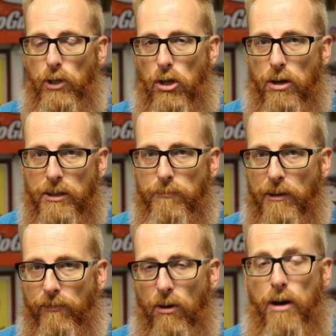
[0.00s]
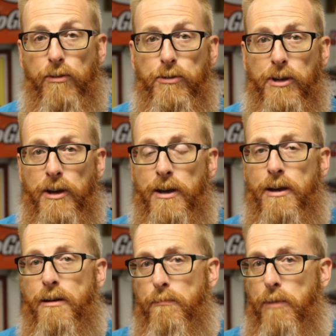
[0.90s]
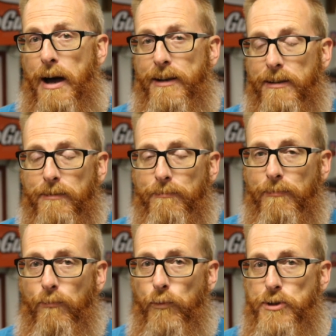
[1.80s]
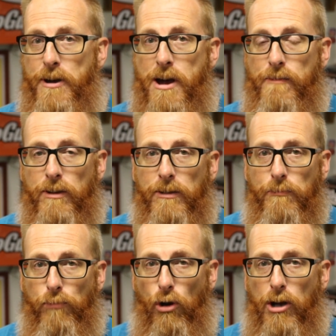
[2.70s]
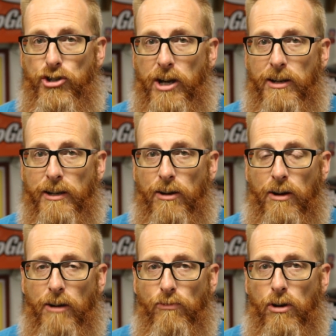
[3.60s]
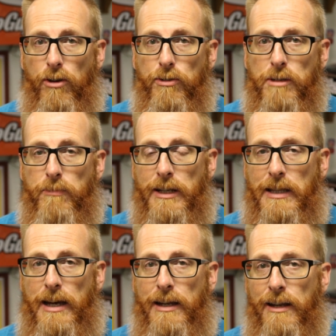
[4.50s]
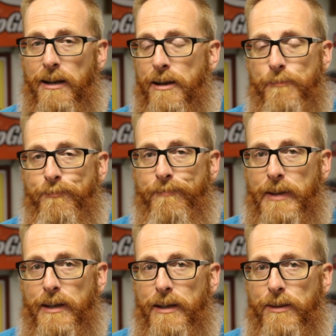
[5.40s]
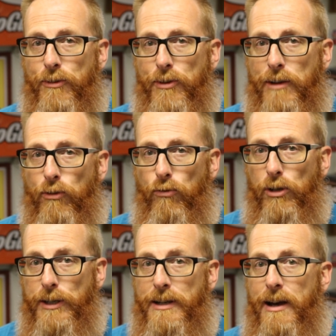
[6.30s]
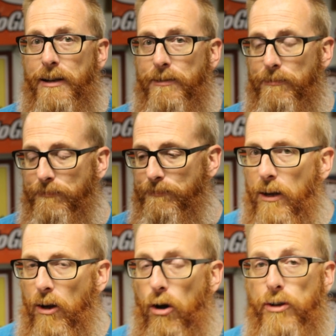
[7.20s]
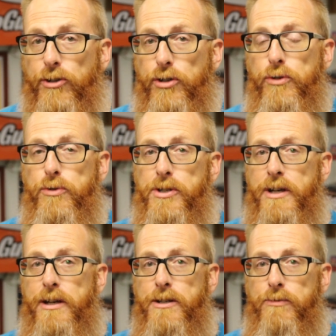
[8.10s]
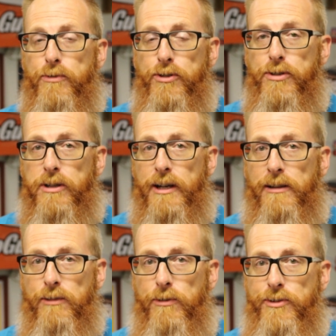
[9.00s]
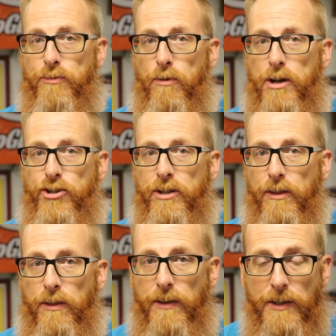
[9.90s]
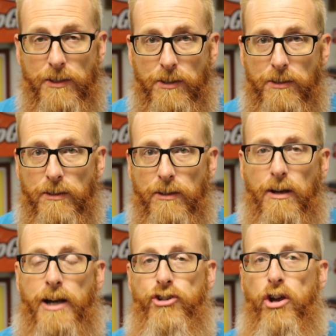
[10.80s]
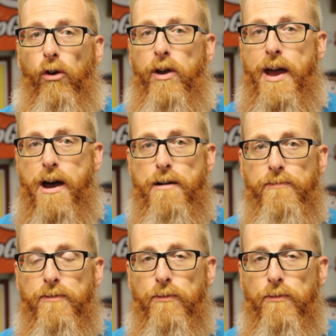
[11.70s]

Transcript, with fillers: along than my father's, but when you have a project like a hot rod or something like that, they're never really done. On Tuesdays, which is likely when you're watching this, I generally have